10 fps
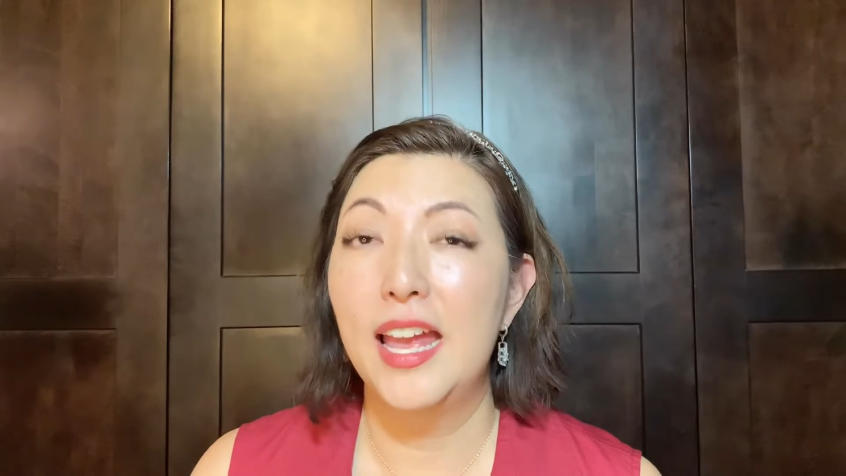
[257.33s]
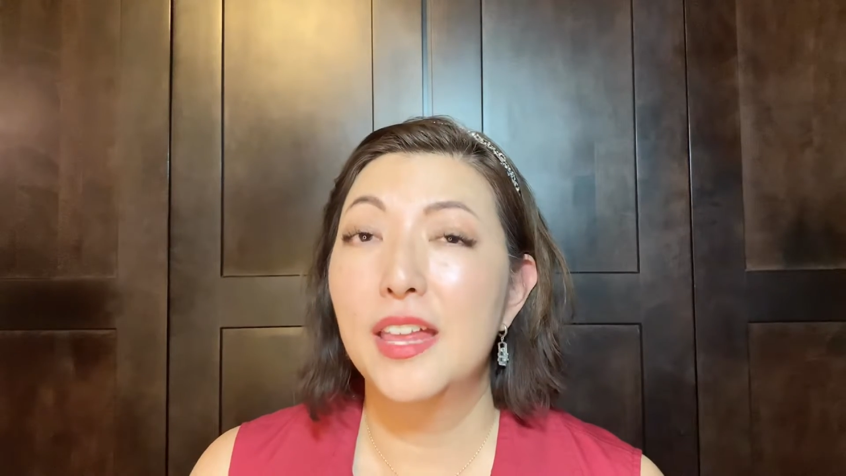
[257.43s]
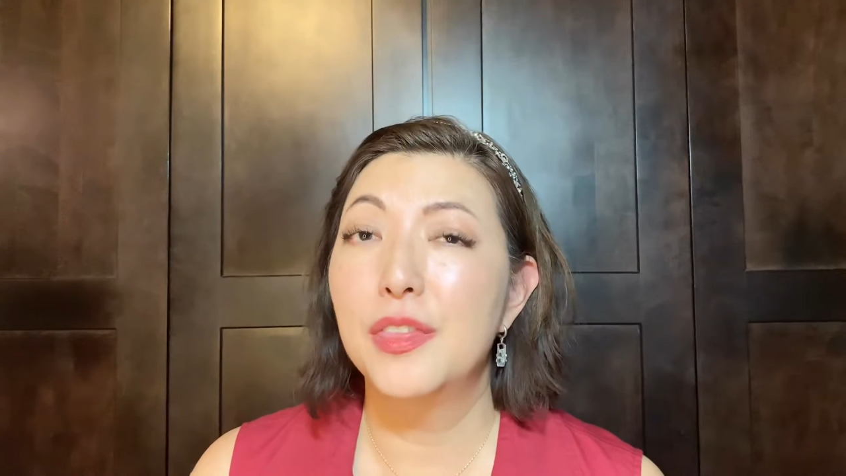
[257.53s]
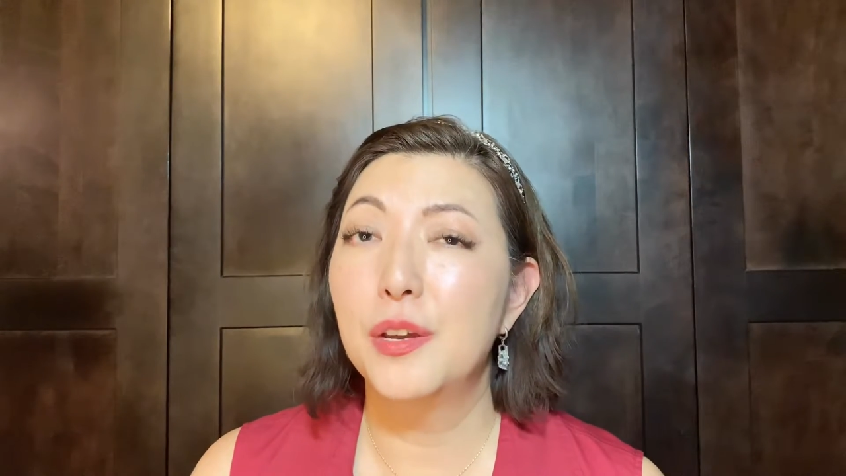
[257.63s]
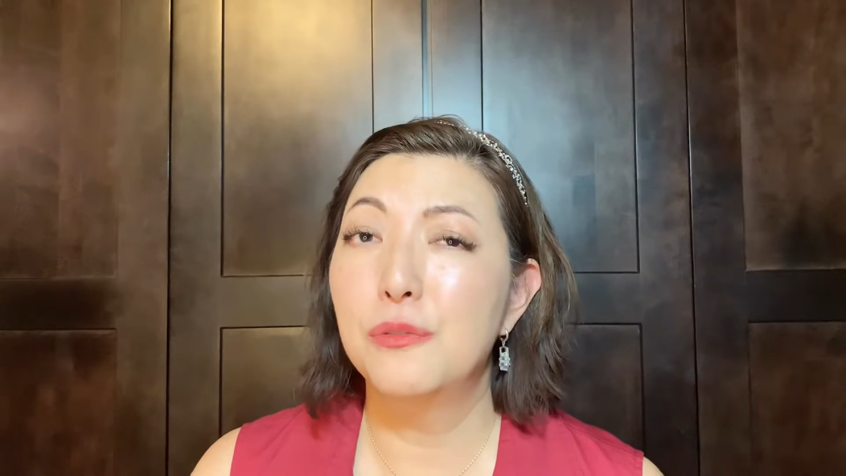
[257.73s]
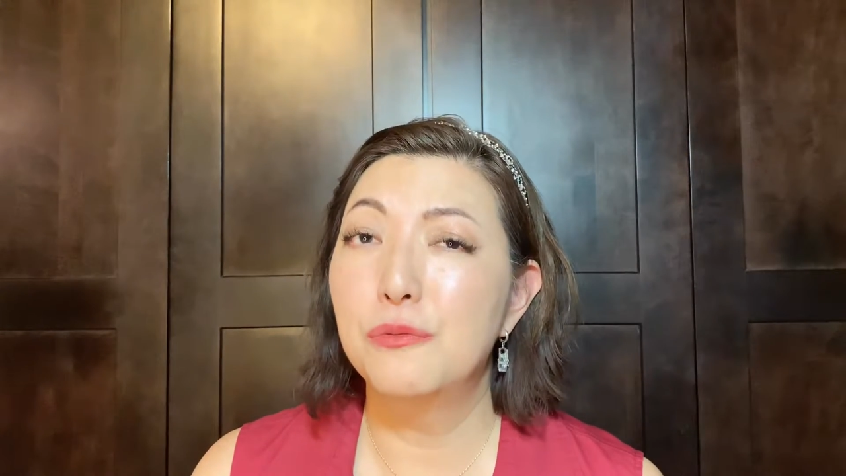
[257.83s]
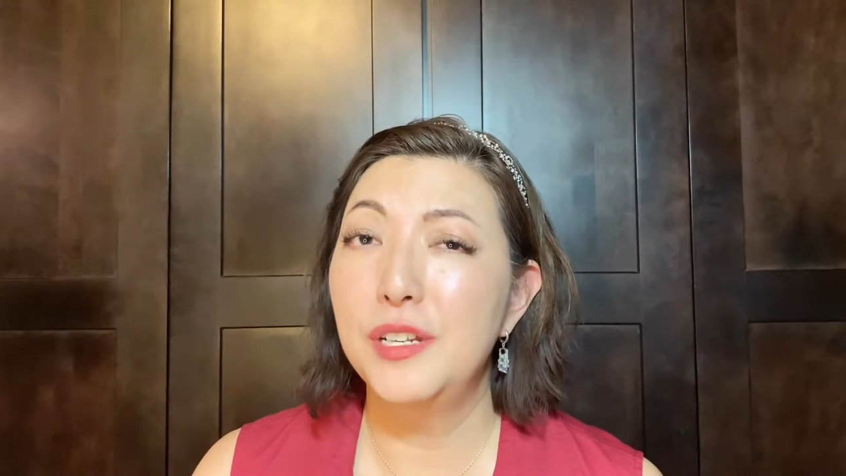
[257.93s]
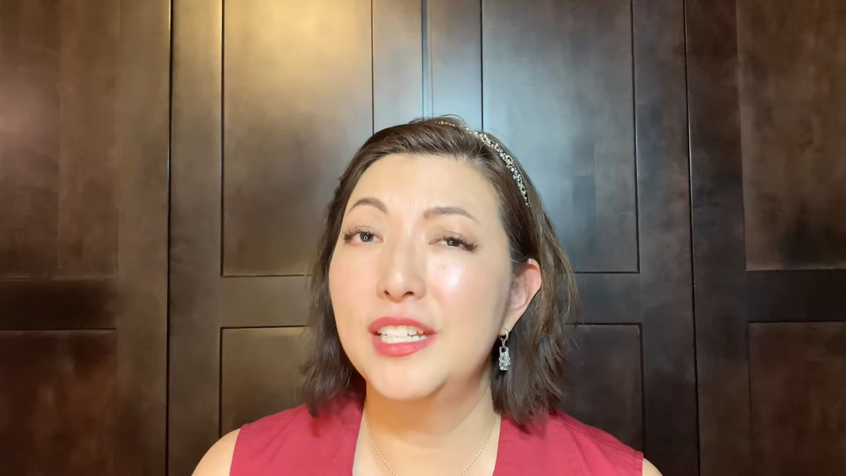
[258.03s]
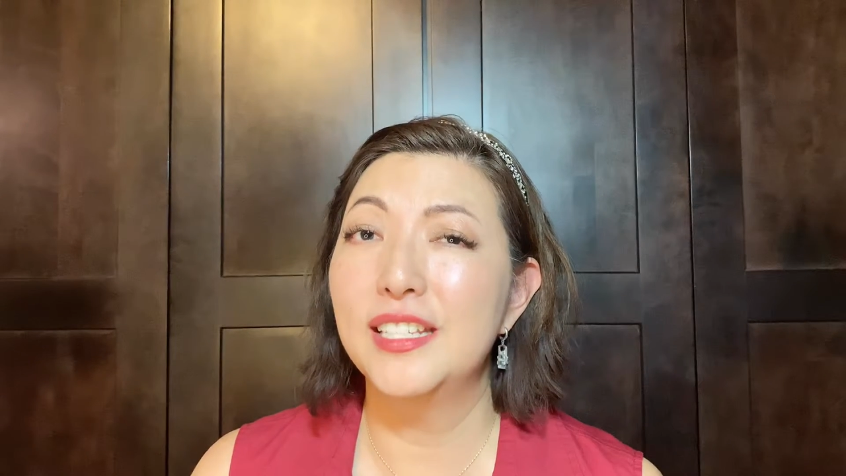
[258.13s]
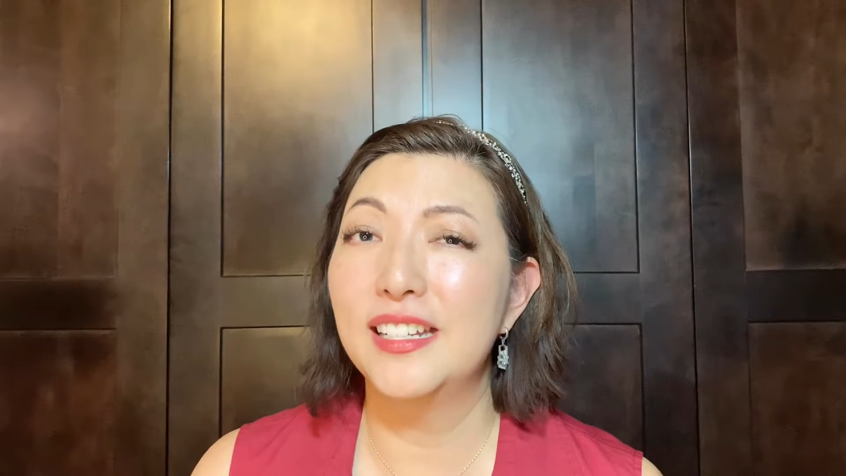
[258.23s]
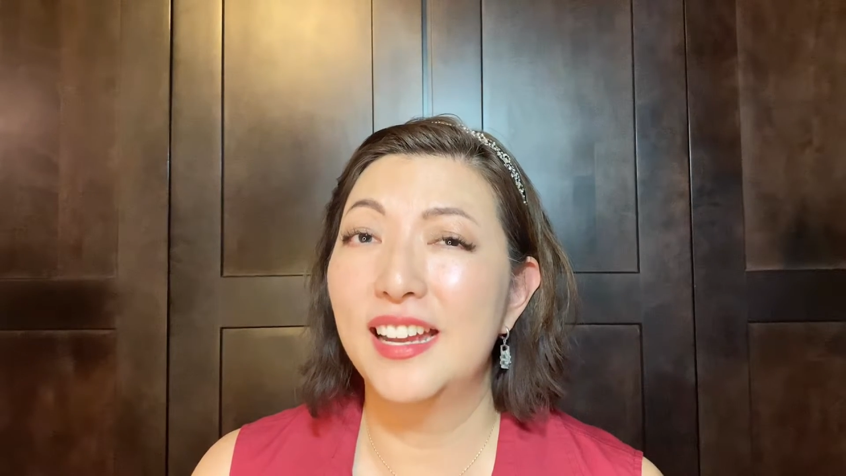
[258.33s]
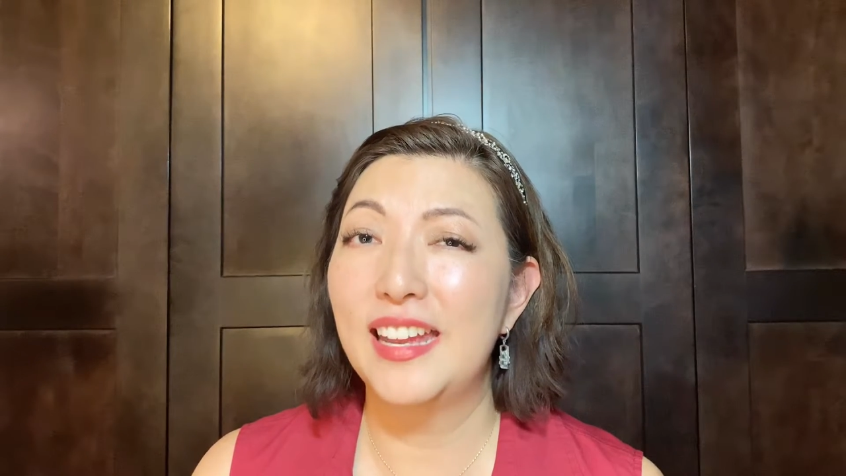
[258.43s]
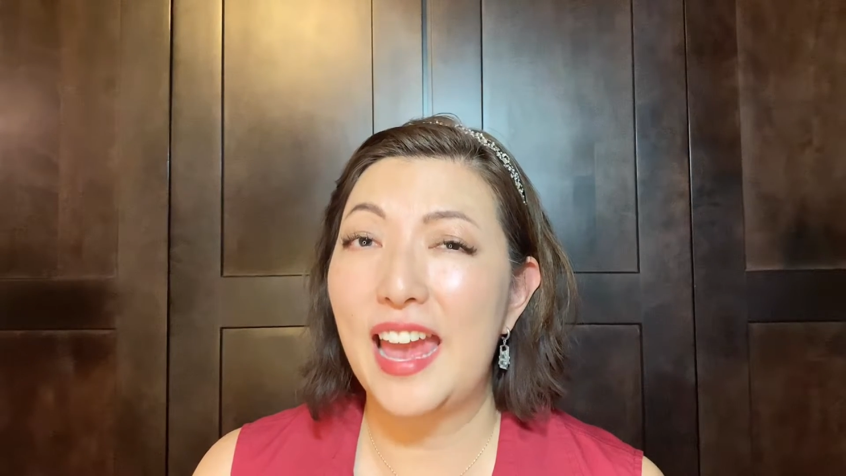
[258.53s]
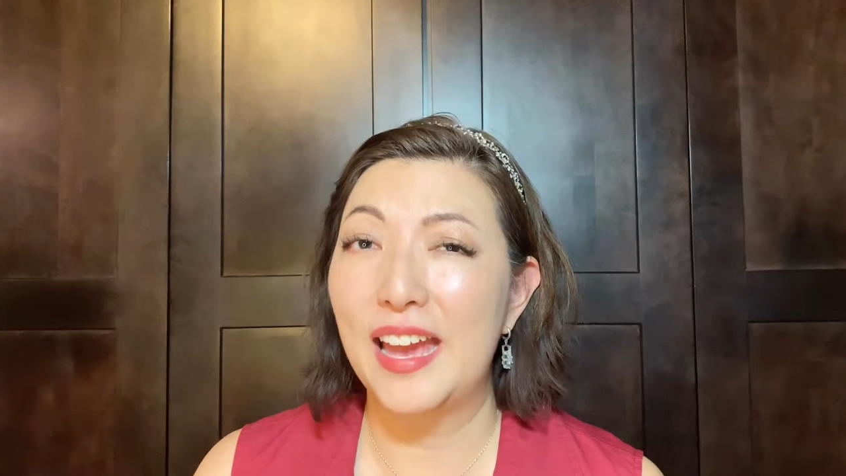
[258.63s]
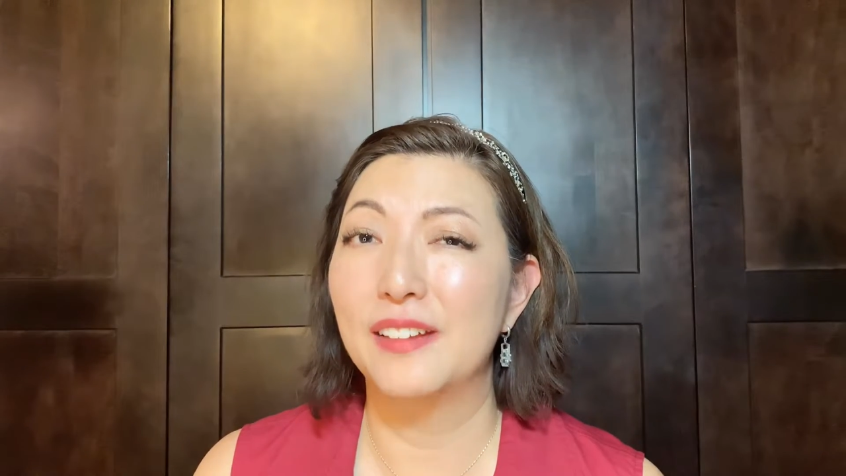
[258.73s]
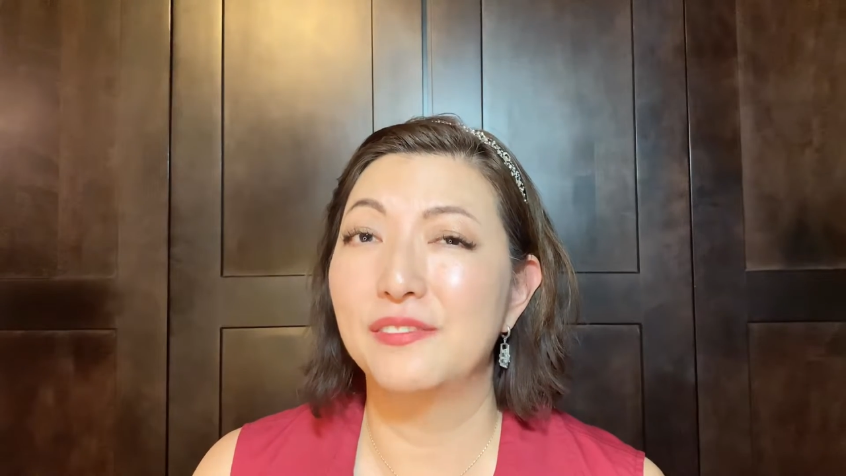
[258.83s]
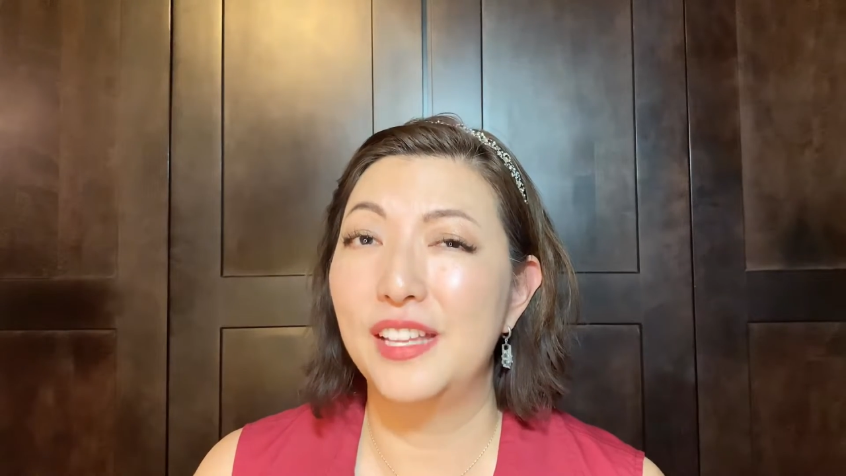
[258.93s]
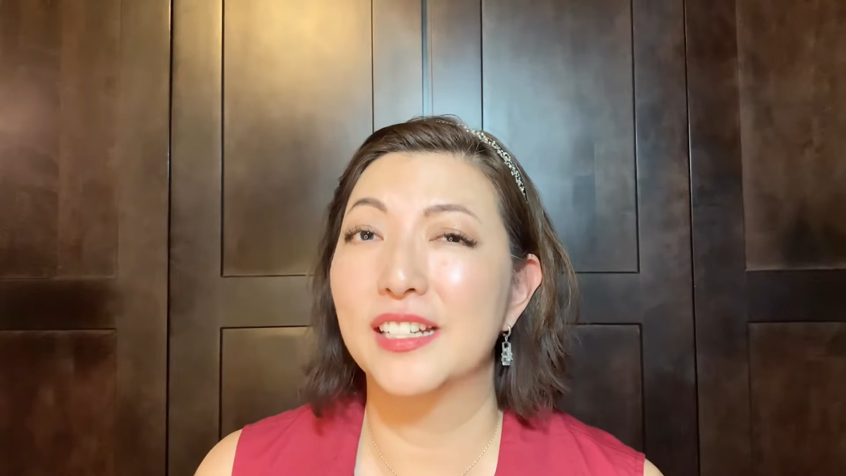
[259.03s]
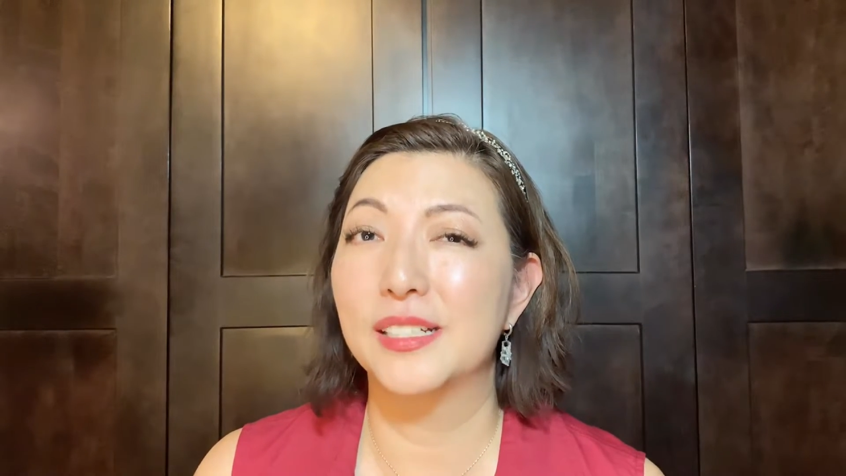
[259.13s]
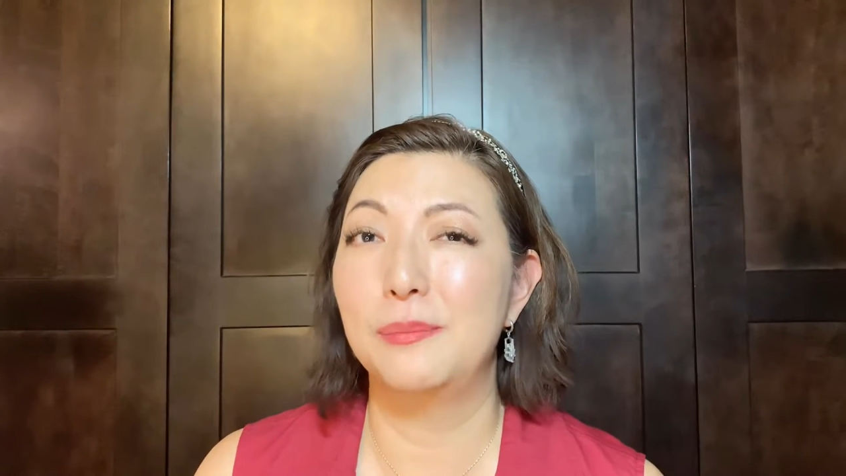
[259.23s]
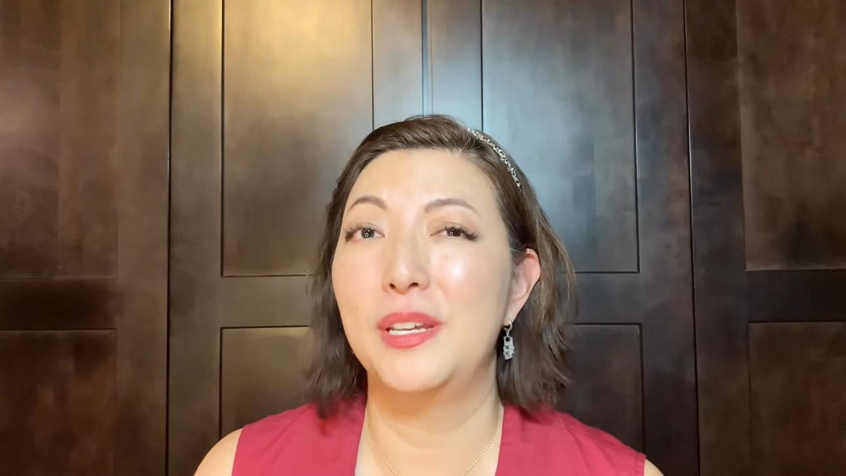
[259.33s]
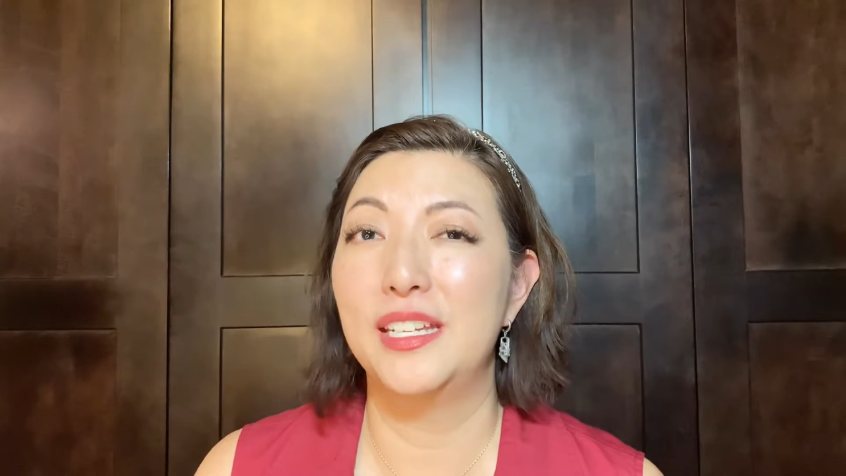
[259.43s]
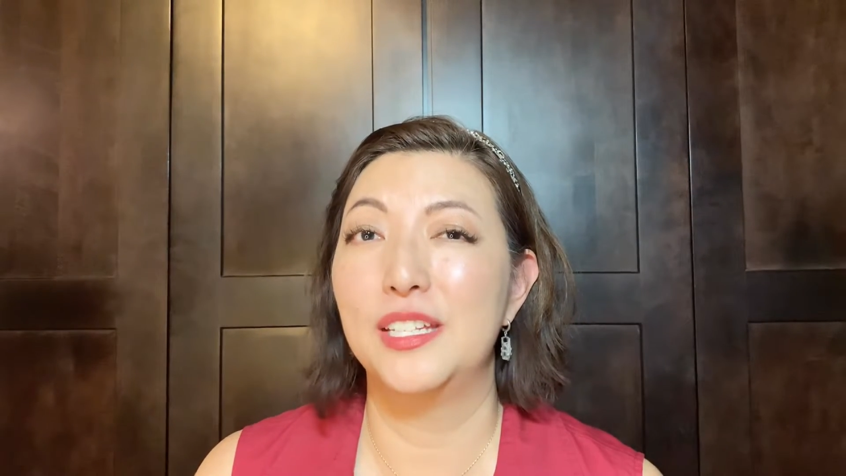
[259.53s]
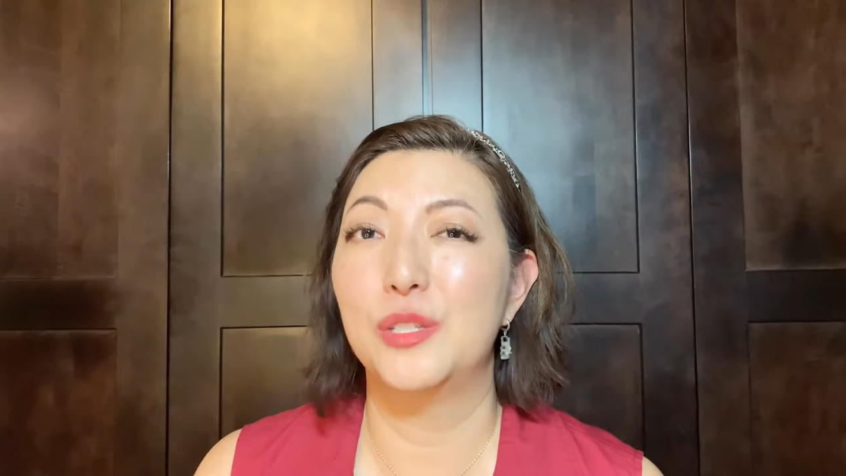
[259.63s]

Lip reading: the reason I have not committed